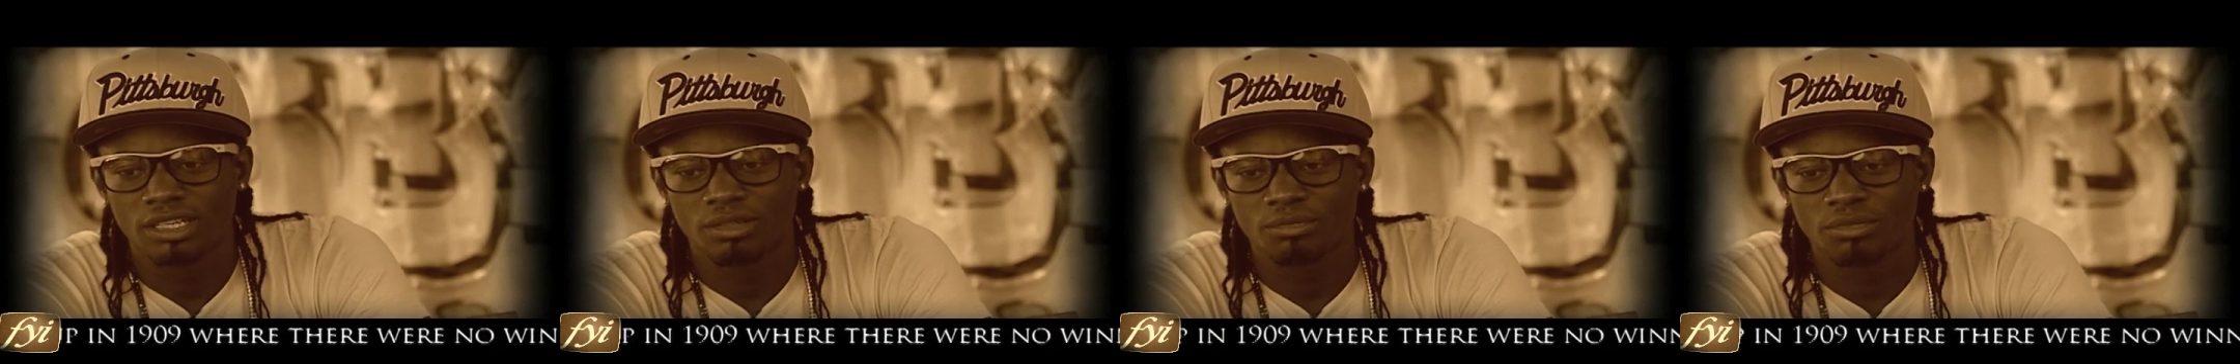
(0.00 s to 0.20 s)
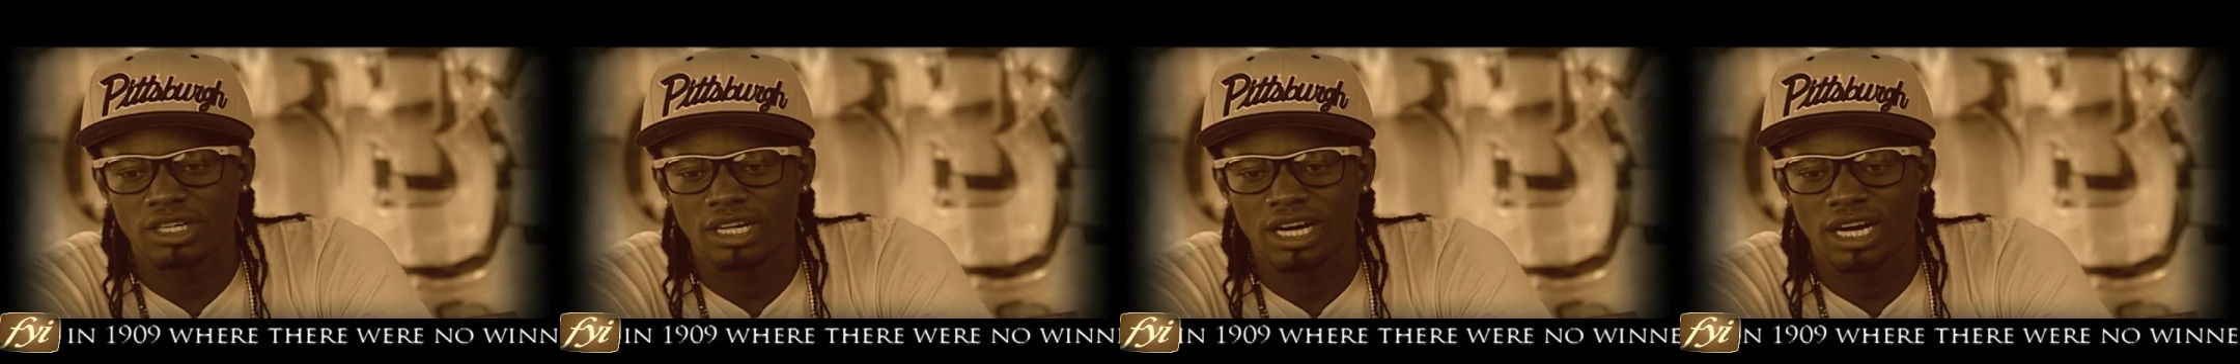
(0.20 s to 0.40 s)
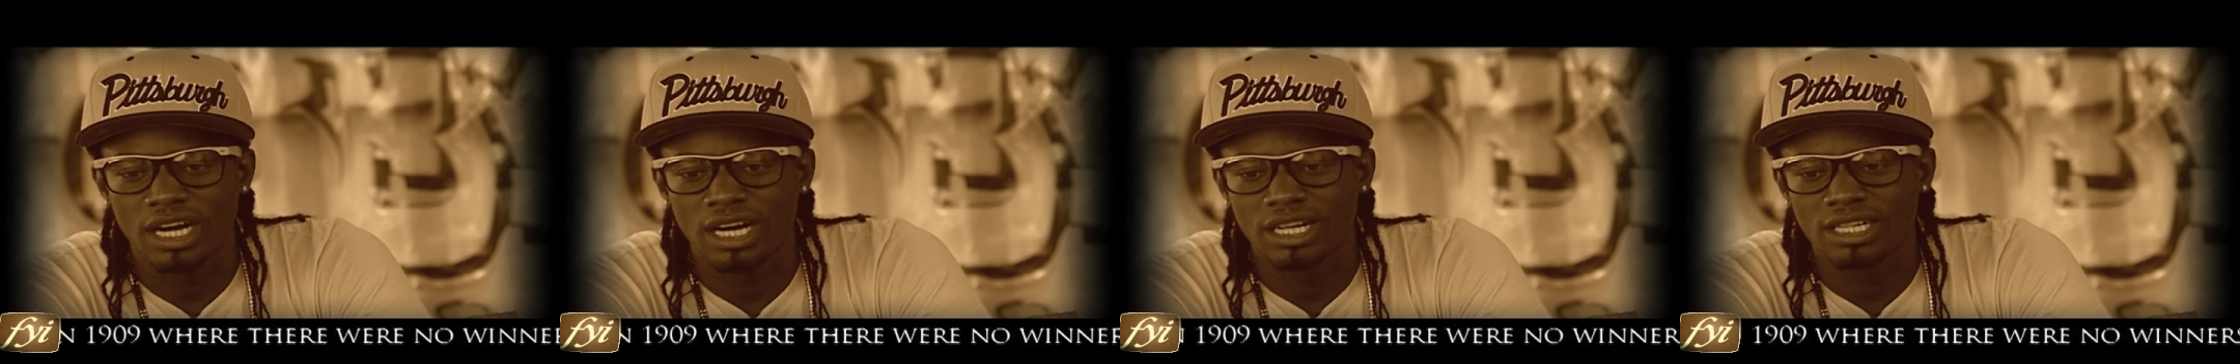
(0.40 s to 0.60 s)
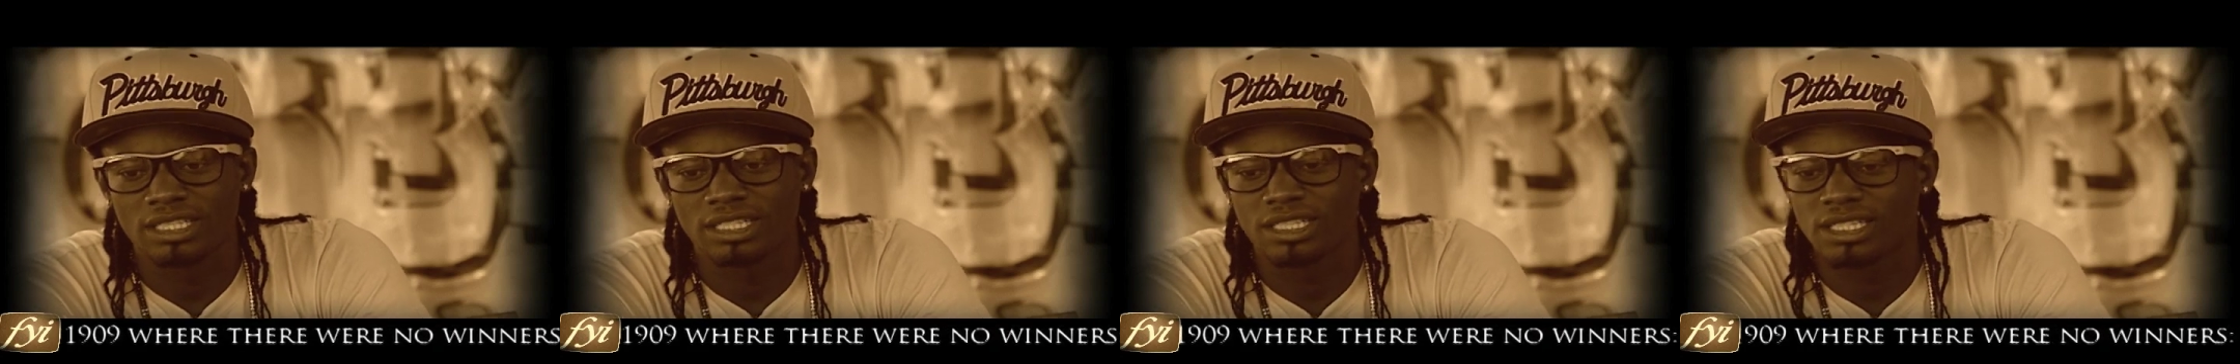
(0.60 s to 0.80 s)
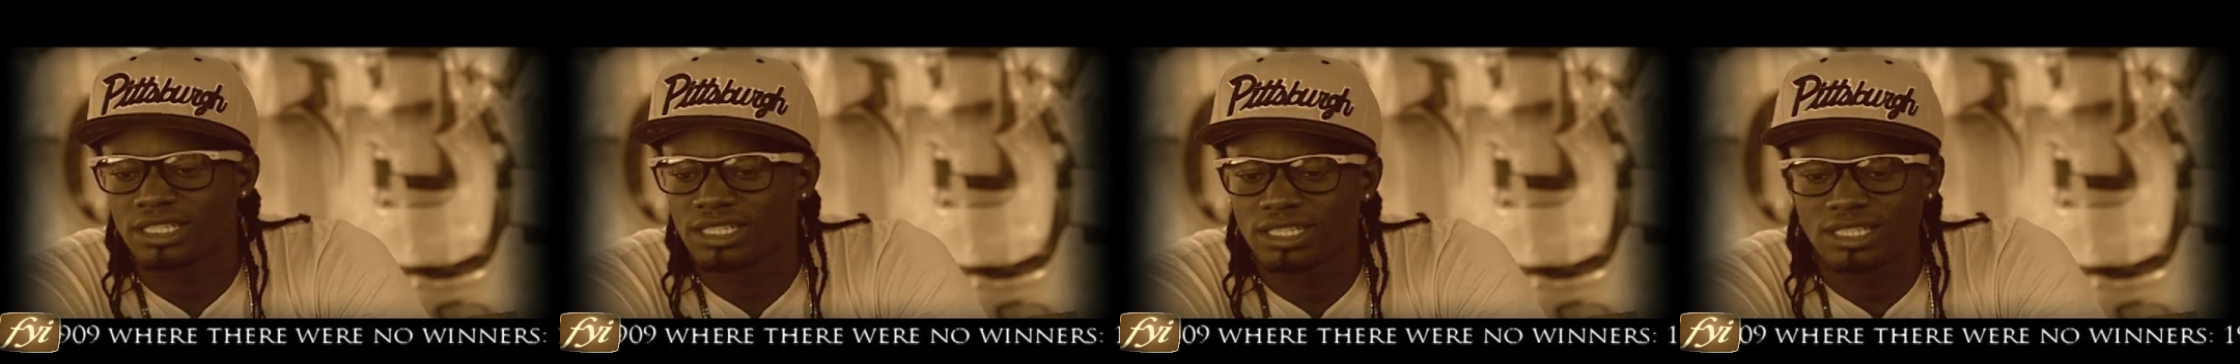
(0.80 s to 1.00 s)

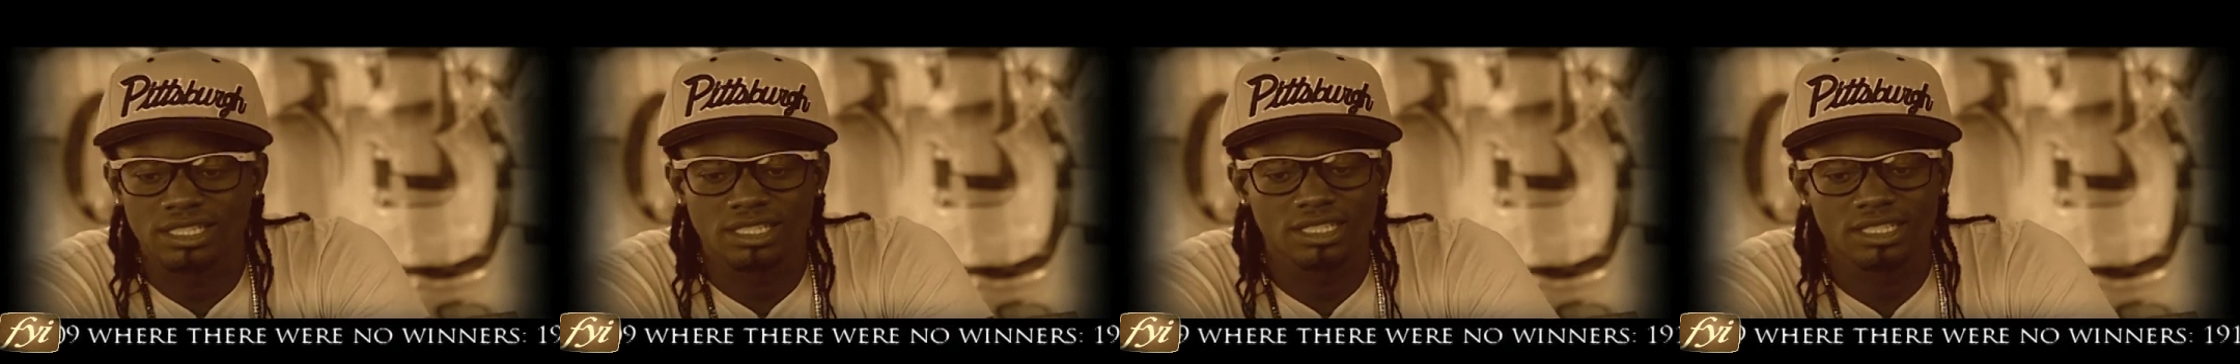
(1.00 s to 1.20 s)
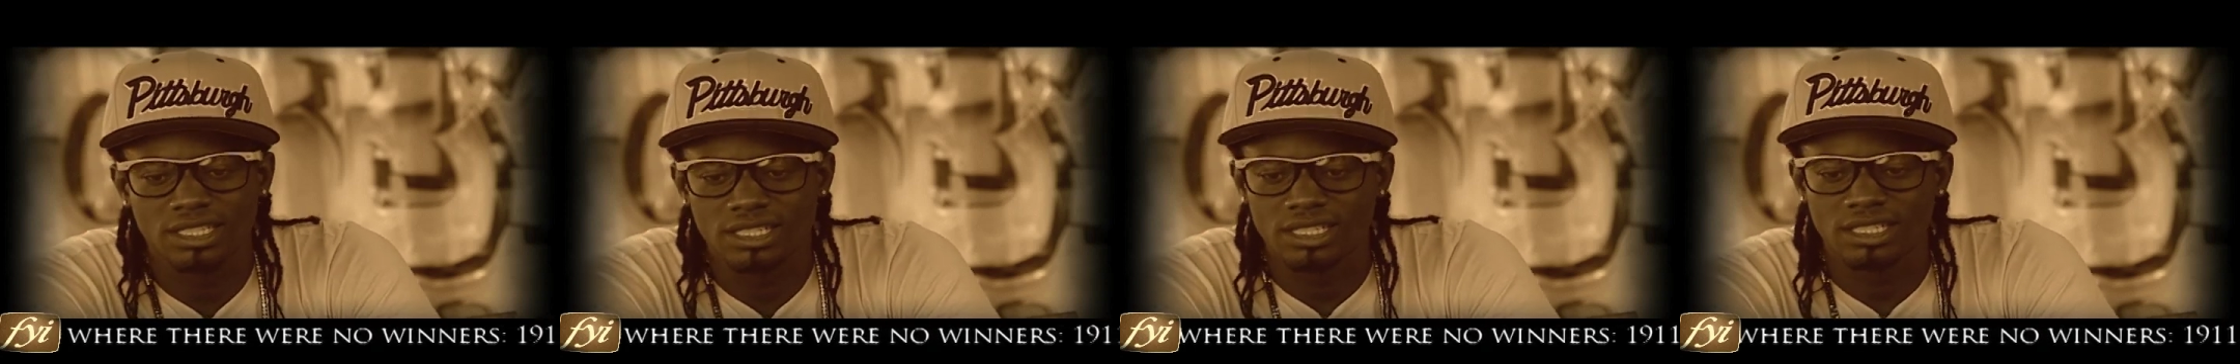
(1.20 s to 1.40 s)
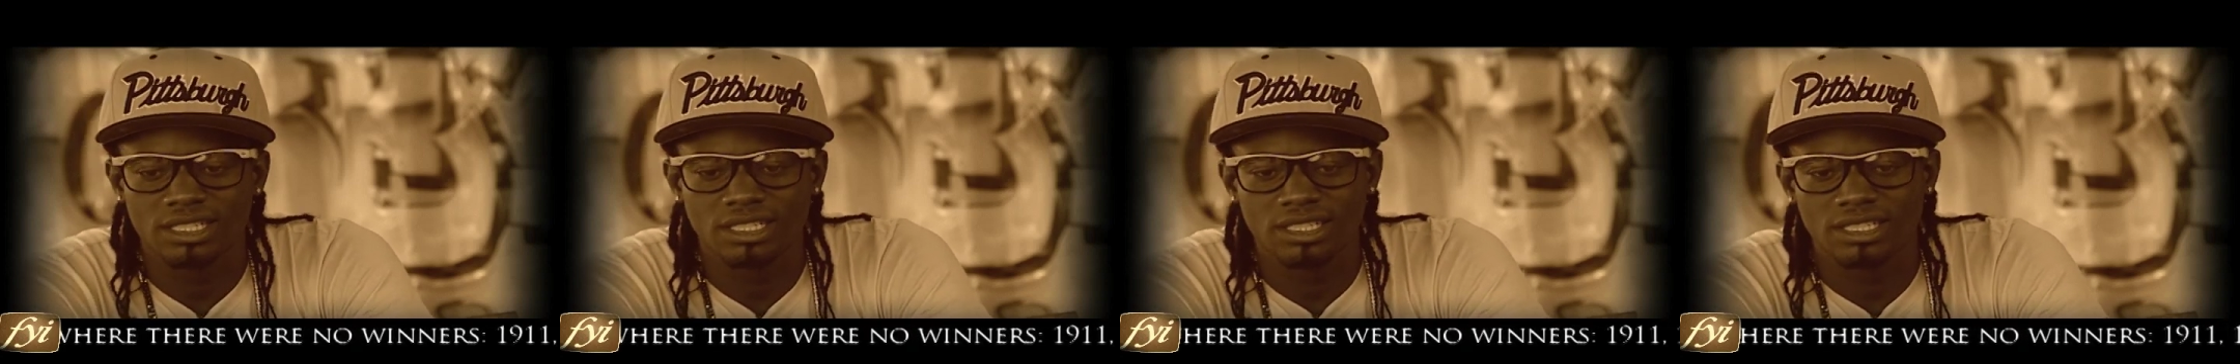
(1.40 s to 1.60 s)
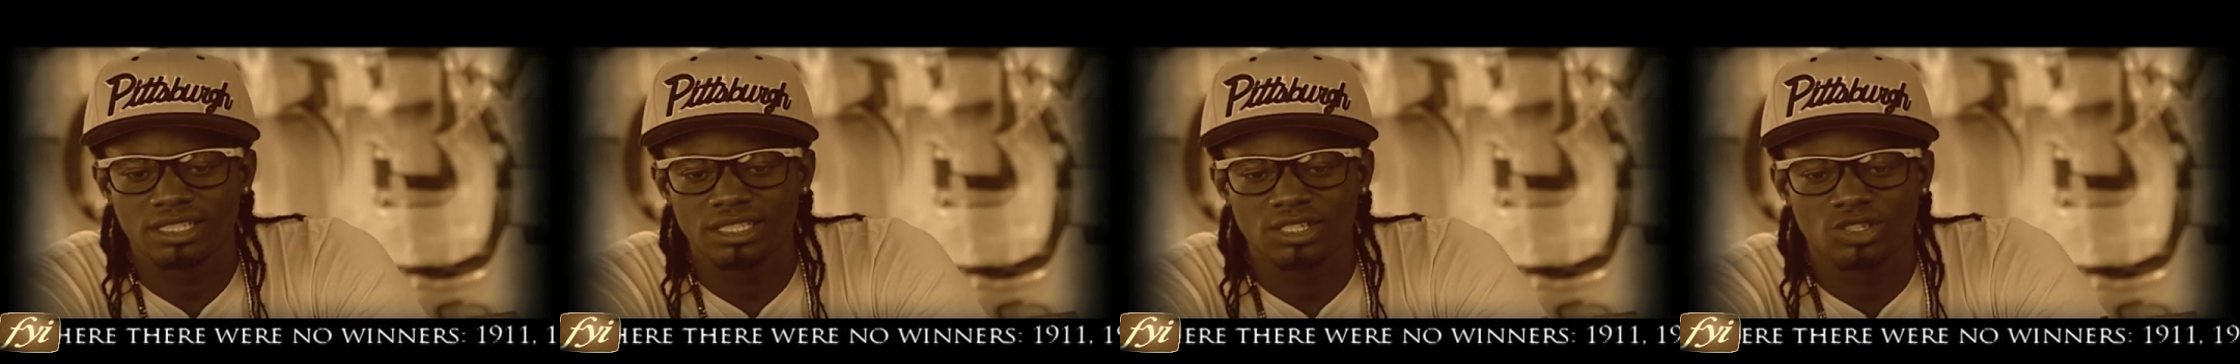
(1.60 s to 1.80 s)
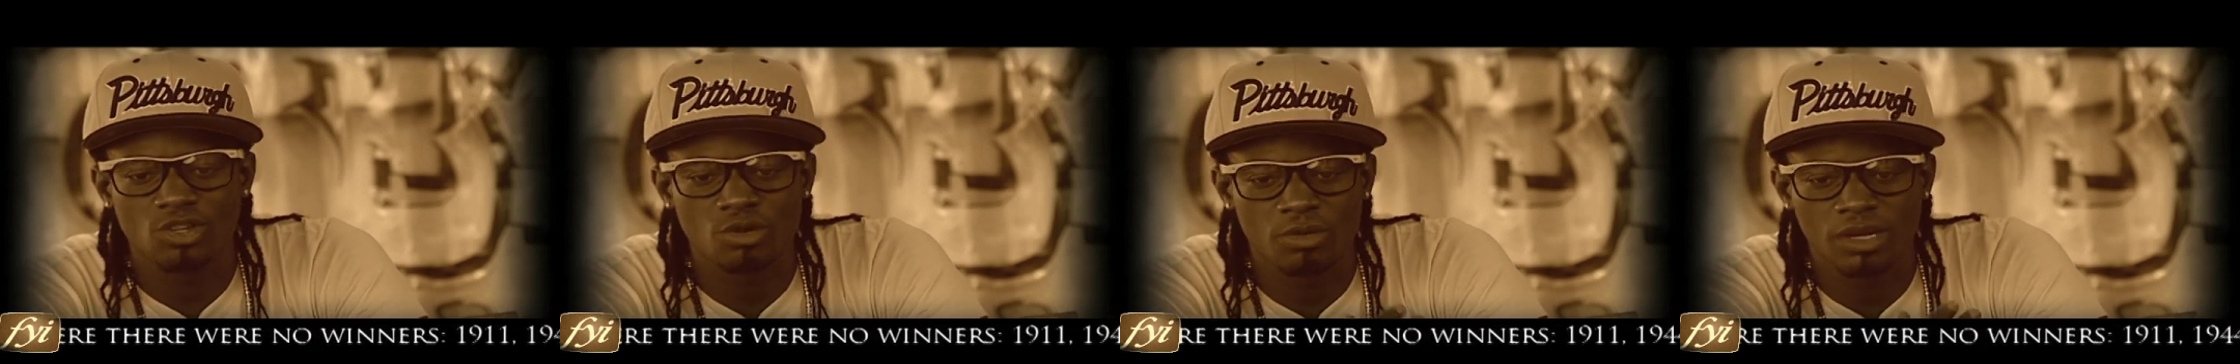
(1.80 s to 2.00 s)
because
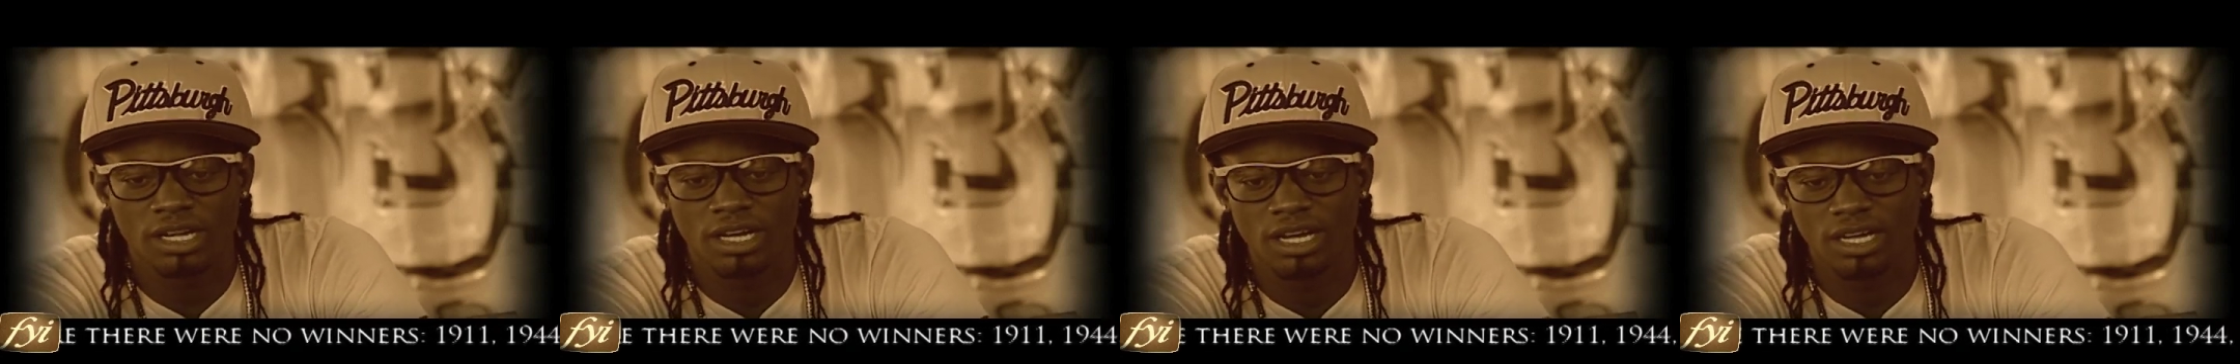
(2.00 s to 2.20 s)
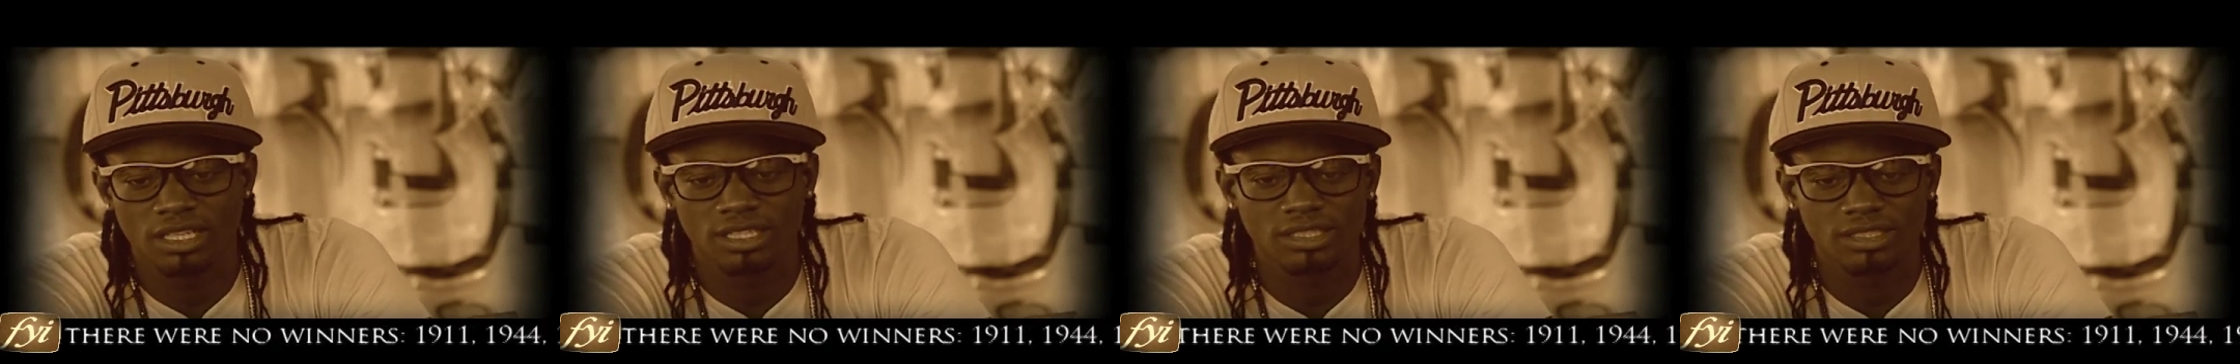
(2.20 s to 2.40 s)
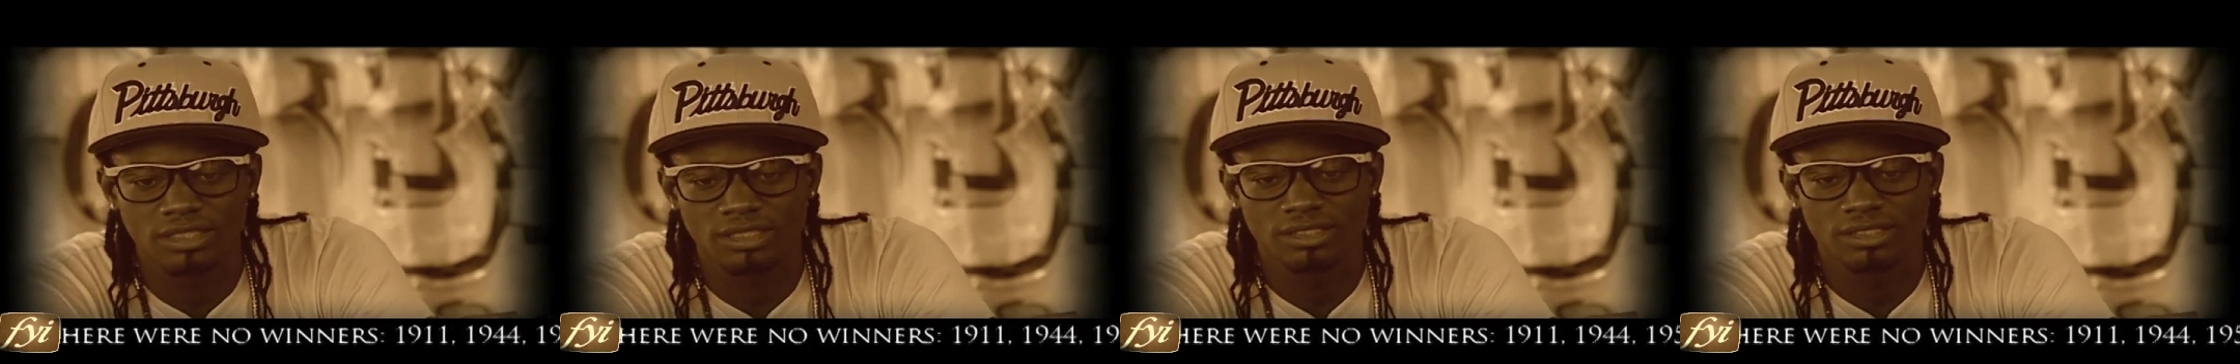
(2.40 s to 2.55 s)
some of that